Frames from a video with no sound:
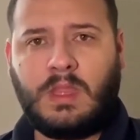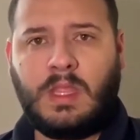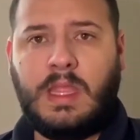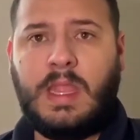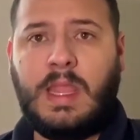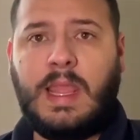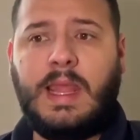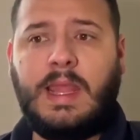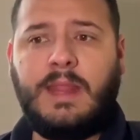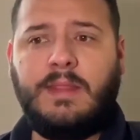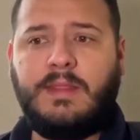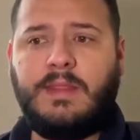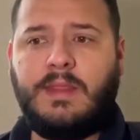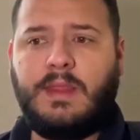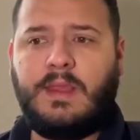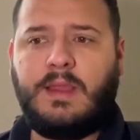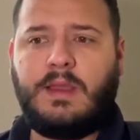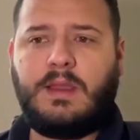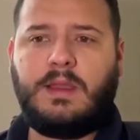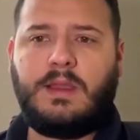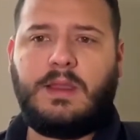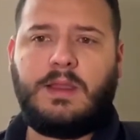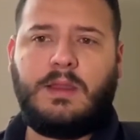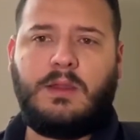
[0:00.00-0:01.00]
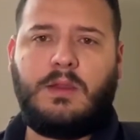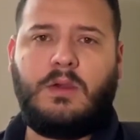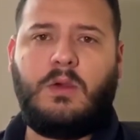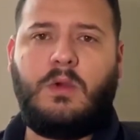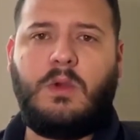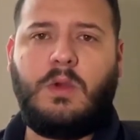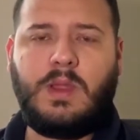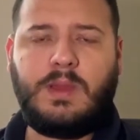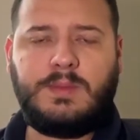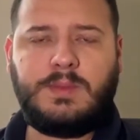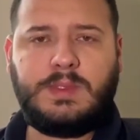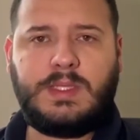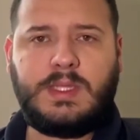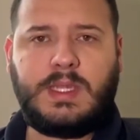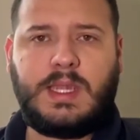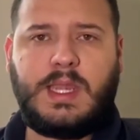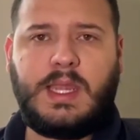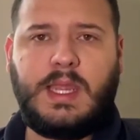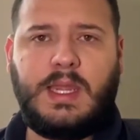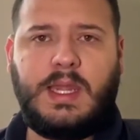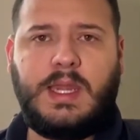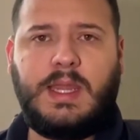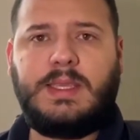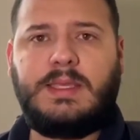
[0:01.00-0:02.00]
And OMG
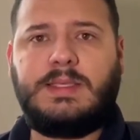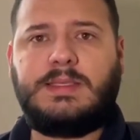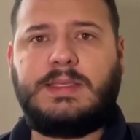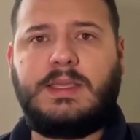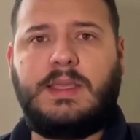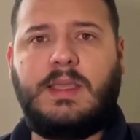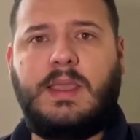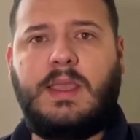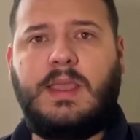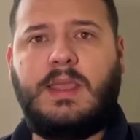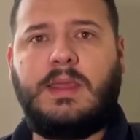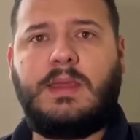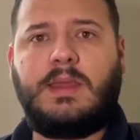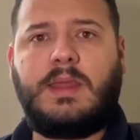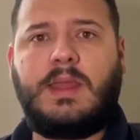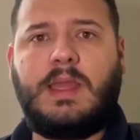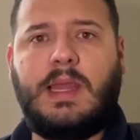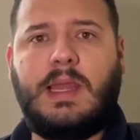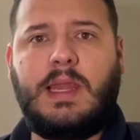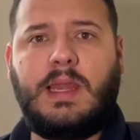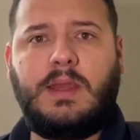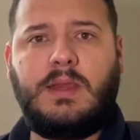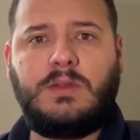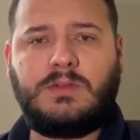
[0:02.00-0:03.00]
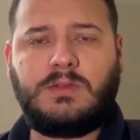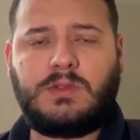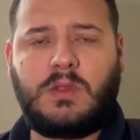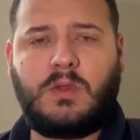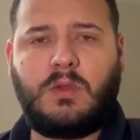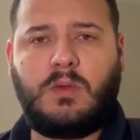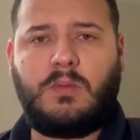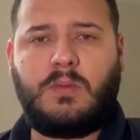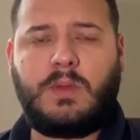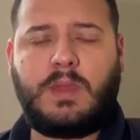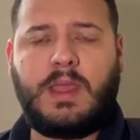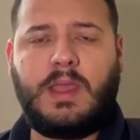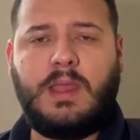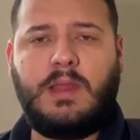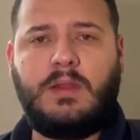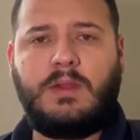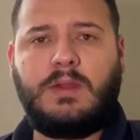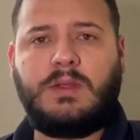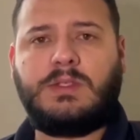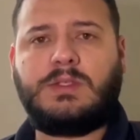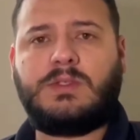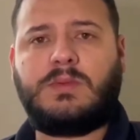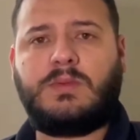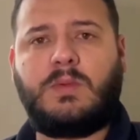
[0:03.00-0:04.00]
Kitties and Kaleidoscope
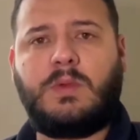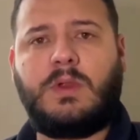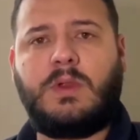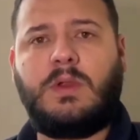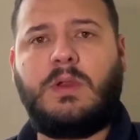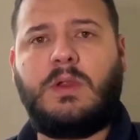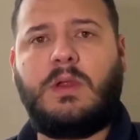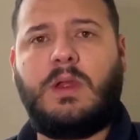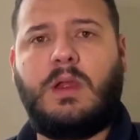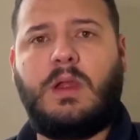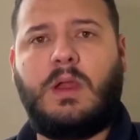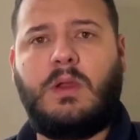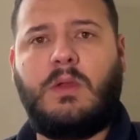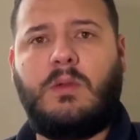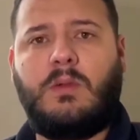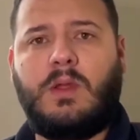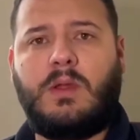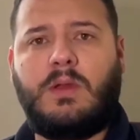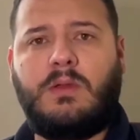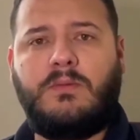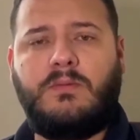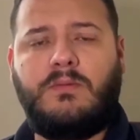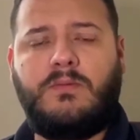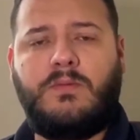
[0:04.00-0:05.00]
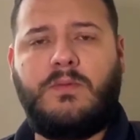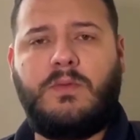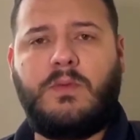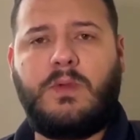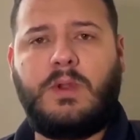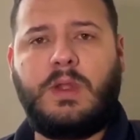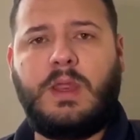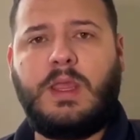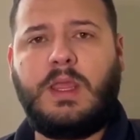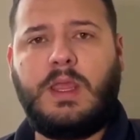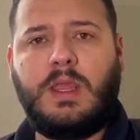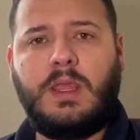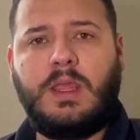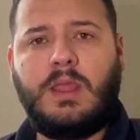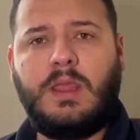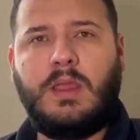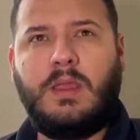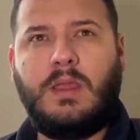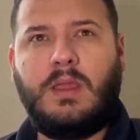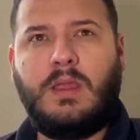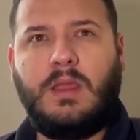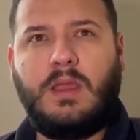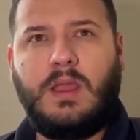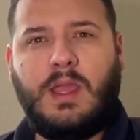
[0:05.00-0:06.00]
Killers were around 40,
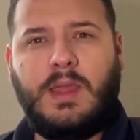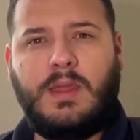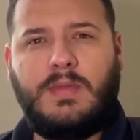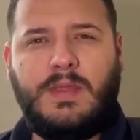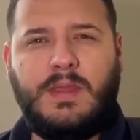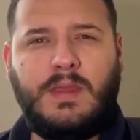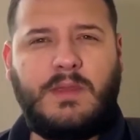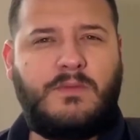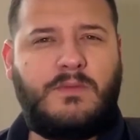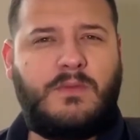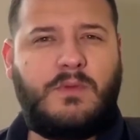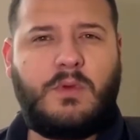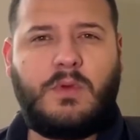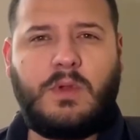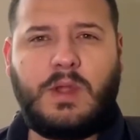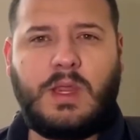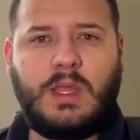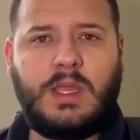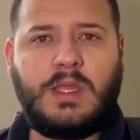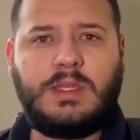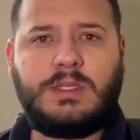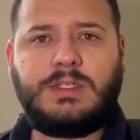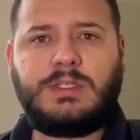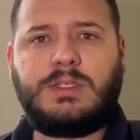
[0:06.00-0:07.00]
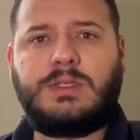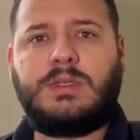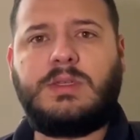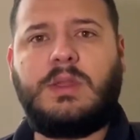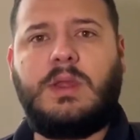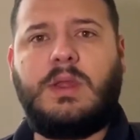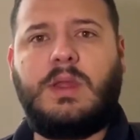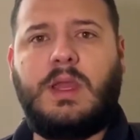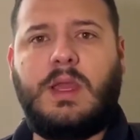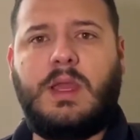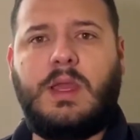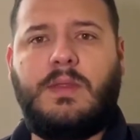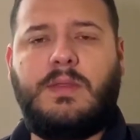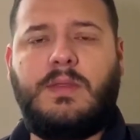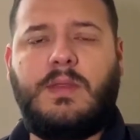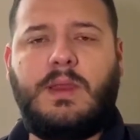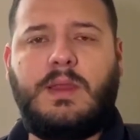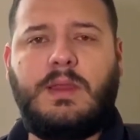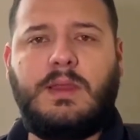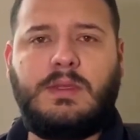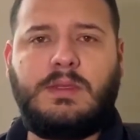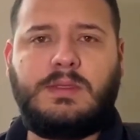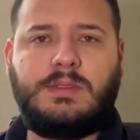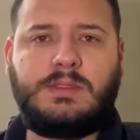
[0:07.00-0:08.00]
I think 40-ish
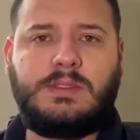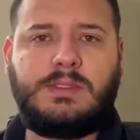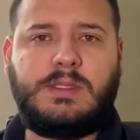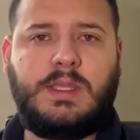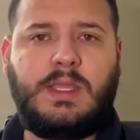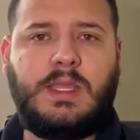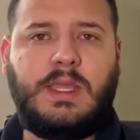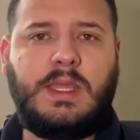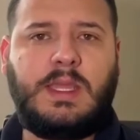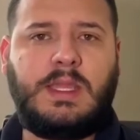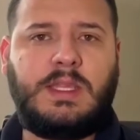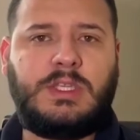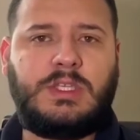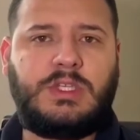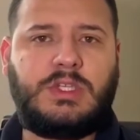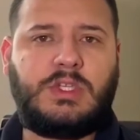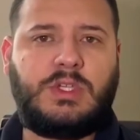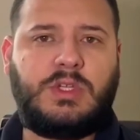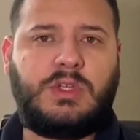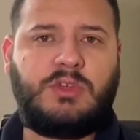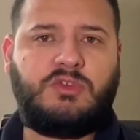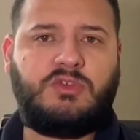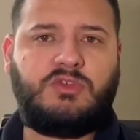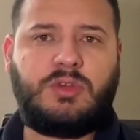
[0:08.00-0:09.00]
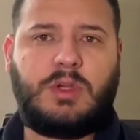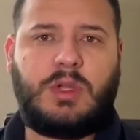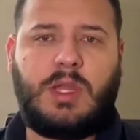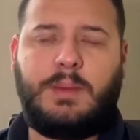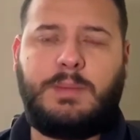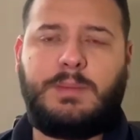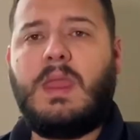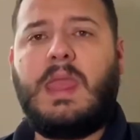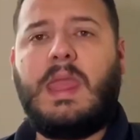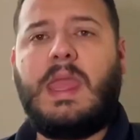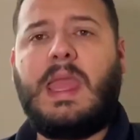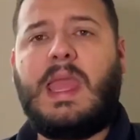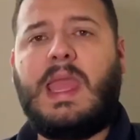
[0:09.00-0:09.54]
dollars each drop.